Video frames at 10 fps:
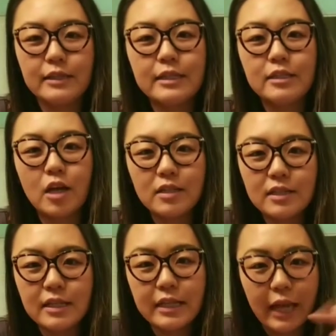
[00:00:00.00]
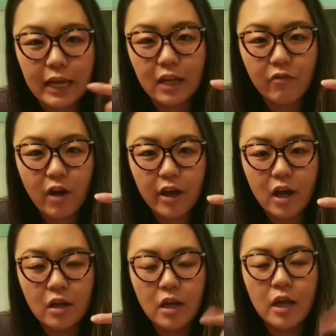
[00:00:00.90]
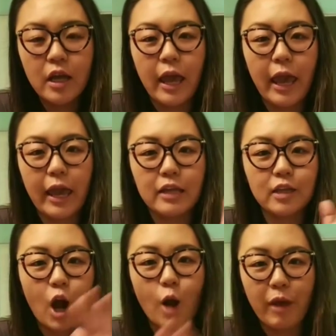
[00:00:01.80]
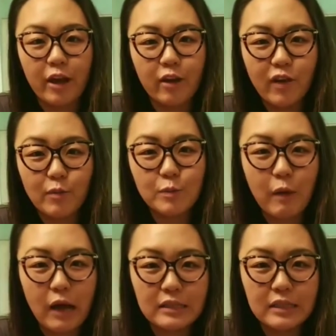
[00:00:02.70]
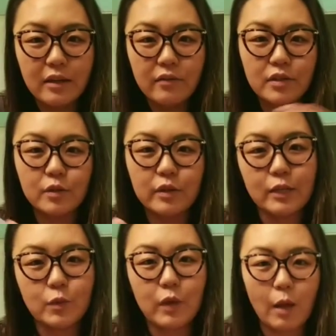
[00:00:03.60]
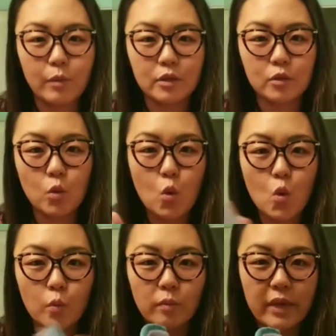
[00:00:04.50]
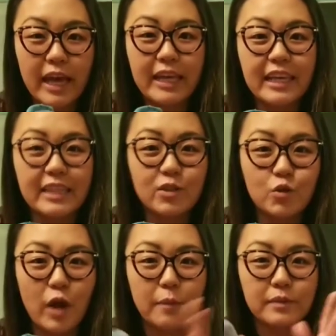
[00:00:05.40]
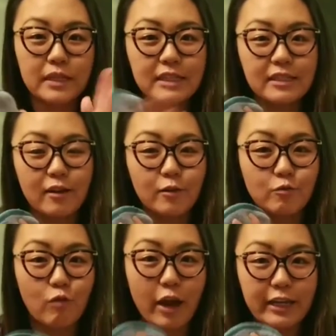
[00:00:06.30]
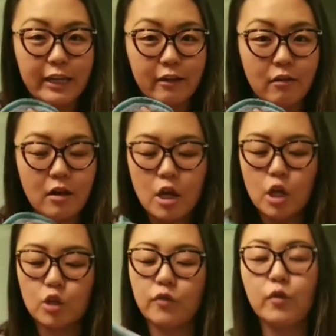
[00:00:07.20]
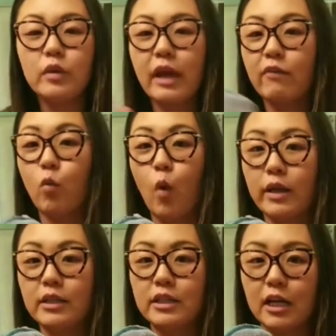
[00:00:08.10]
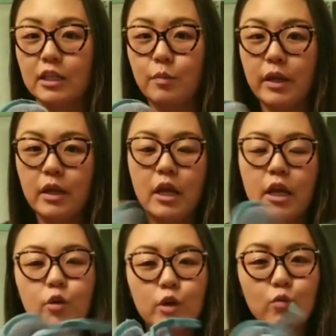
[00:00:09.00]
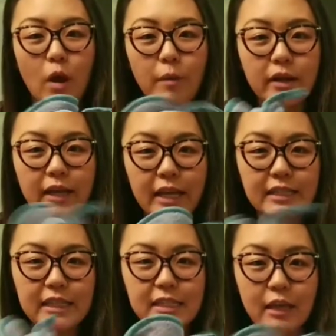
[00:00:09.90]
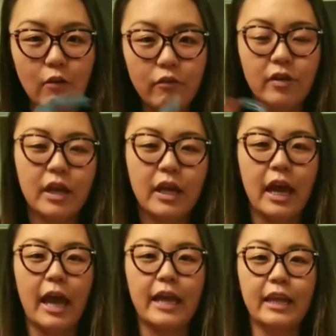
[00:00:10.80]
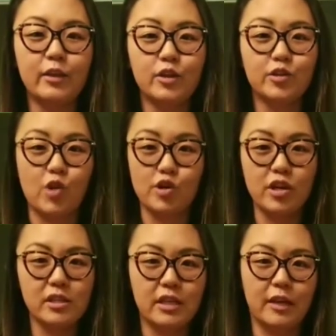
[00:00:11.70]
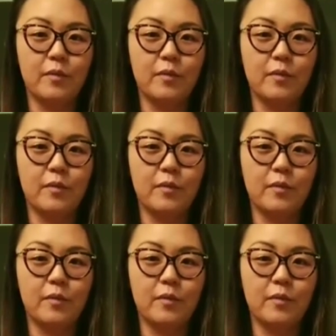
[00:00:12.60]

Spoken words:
Dust is a negative ion, and our microfiber is positive. So guess what happens? It gets trapped and stuck right here. So if you only have one dust mitt, you can rub it against itself and then start dusting.